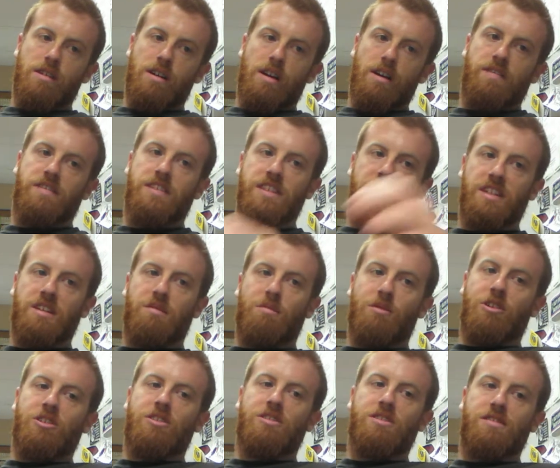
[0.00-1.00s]
I've seen
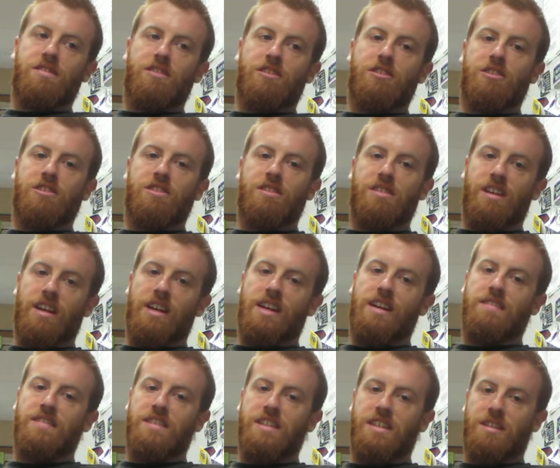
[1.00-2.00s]
commercials for Crystal Light and
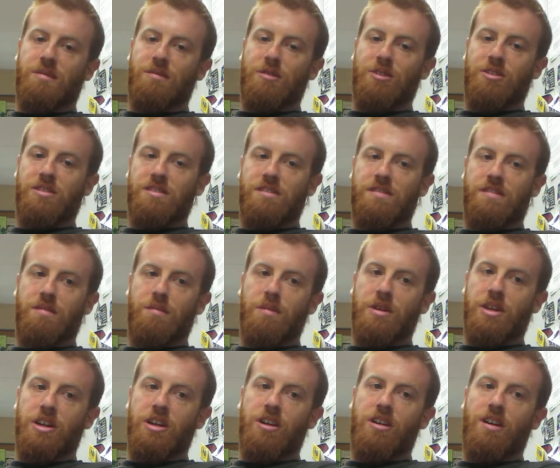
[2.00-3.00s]
I've seen commercials for
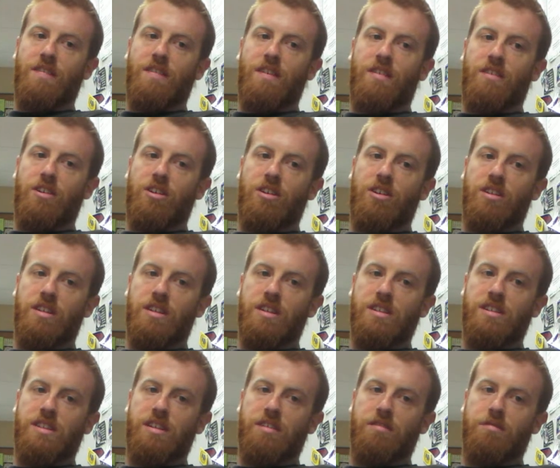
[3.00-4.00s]
Mio. I've never heard of this
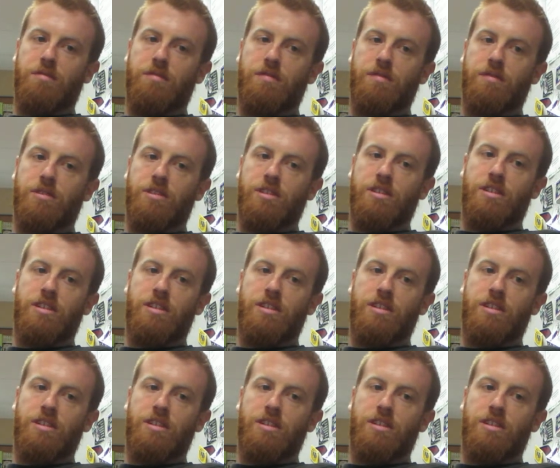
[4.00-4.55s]
stuff before.